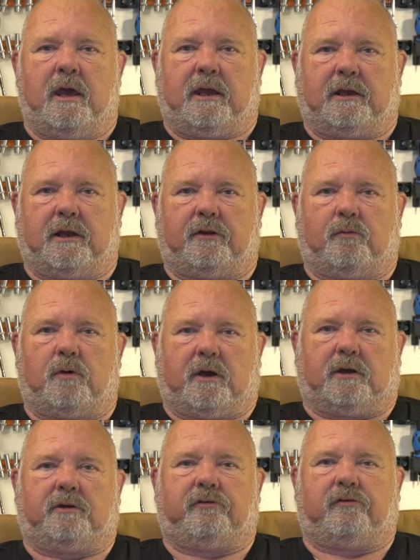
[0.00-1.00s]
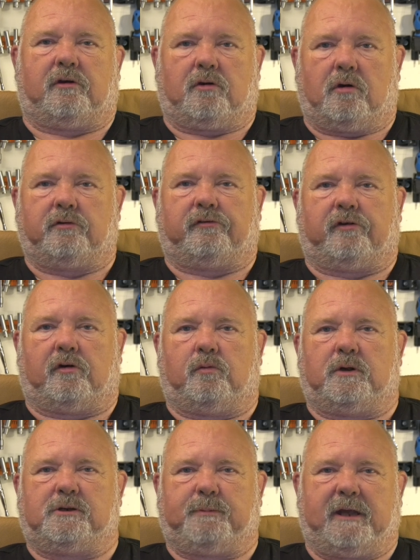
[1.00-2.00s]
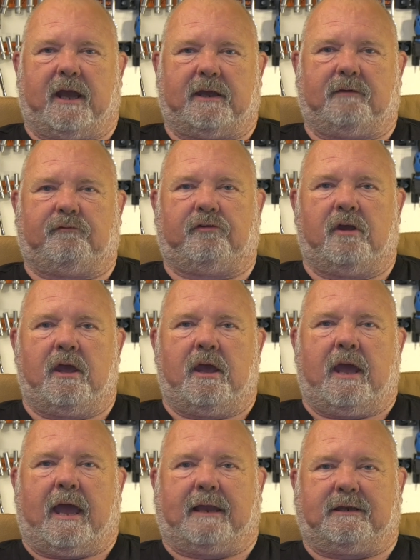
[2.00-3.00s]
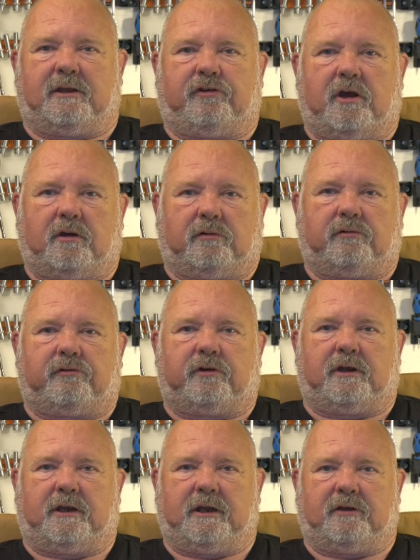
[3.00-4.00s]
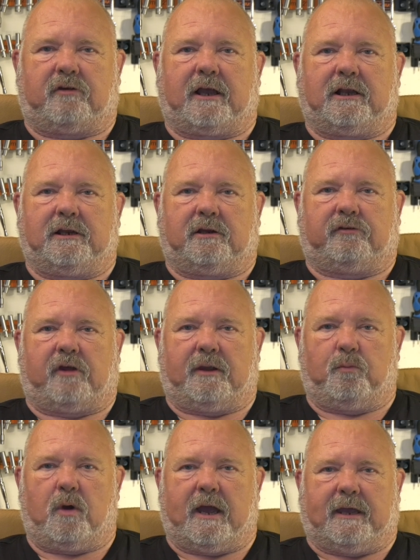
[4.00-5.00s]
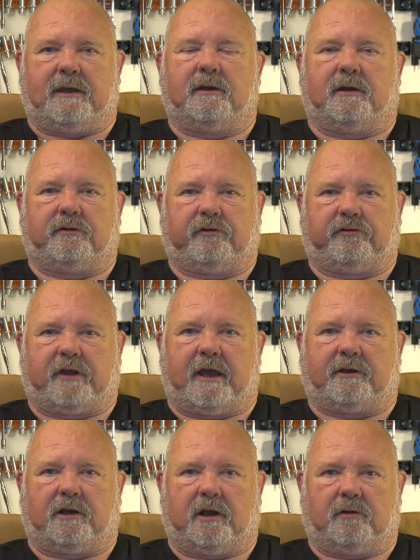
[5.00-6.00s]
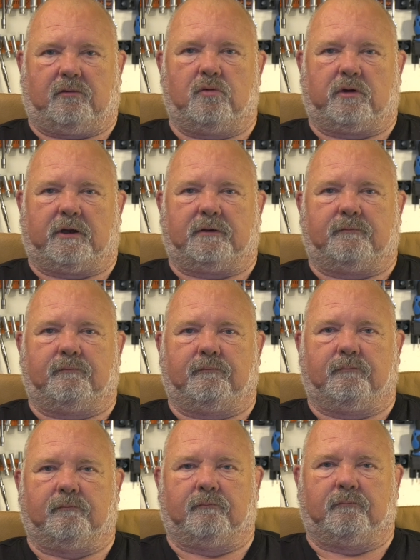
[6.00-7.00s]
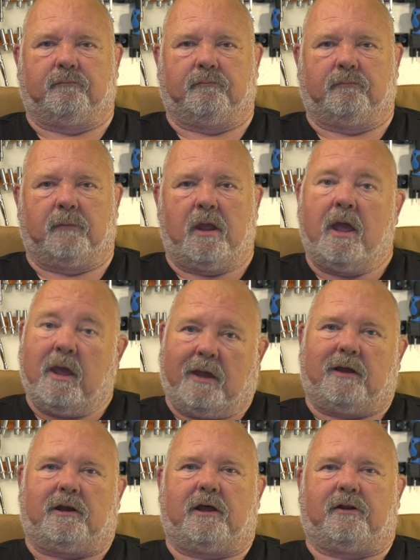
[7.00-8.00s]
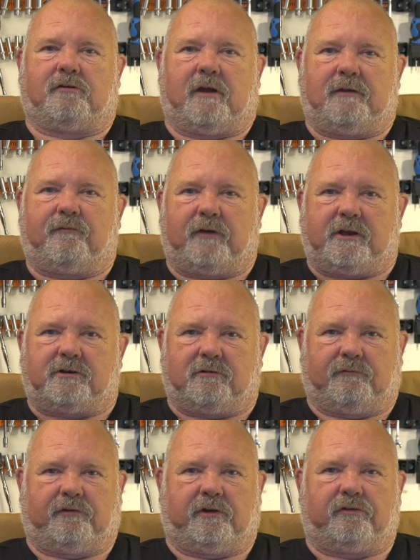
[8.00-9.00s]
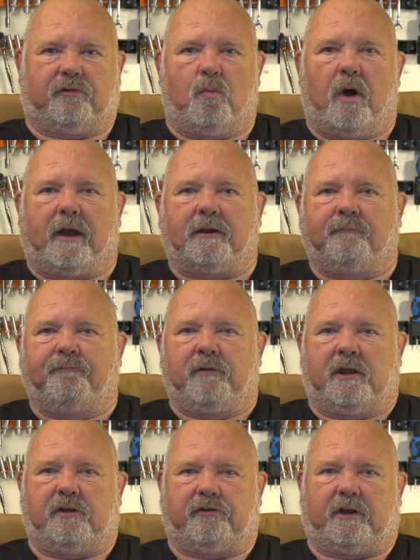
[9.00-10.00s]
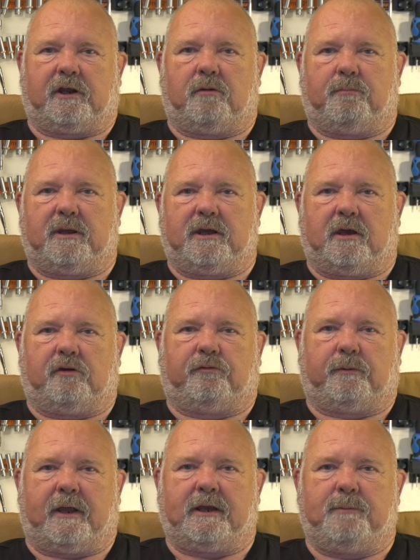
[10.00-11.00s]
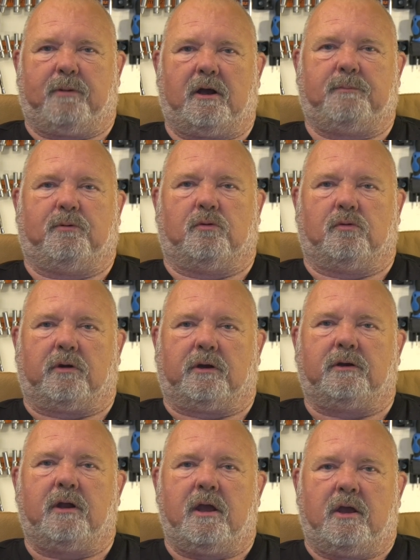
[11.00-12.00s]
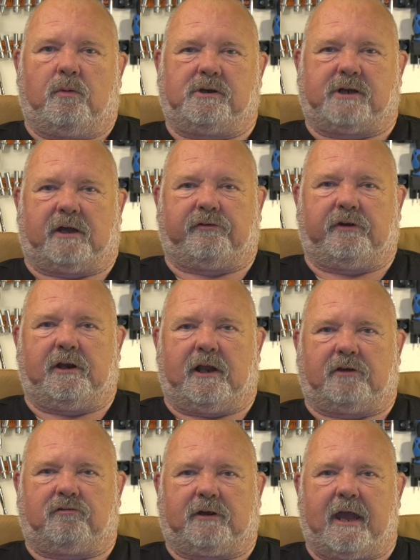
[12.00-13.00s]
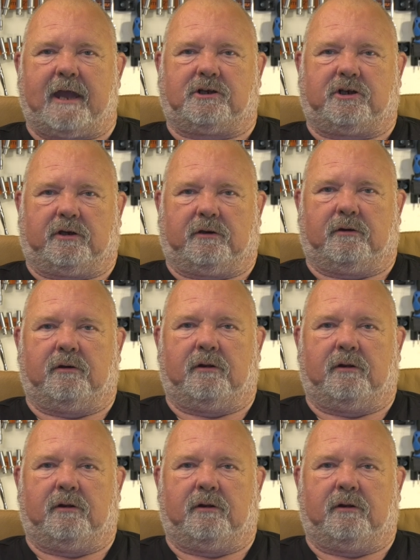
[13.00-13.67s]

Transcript: In other words, a console which behaves and is used in exactly the same way as a standalone organ. Another great feature of System ONE is that it can be used with any pipe organ which has an electric action,